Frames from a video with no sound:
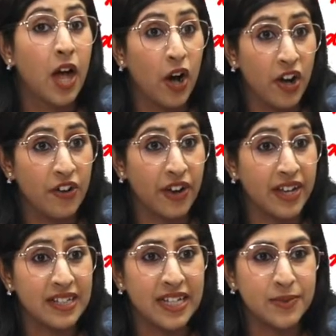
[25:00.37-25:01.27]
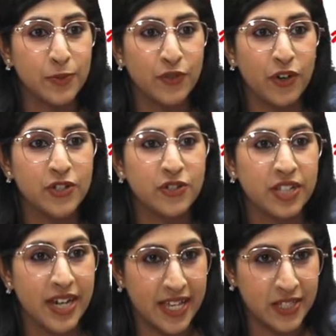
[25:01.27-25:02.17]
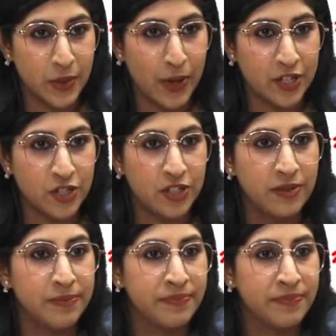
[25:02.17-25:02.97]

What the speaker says: Alright, let's move on to the next question.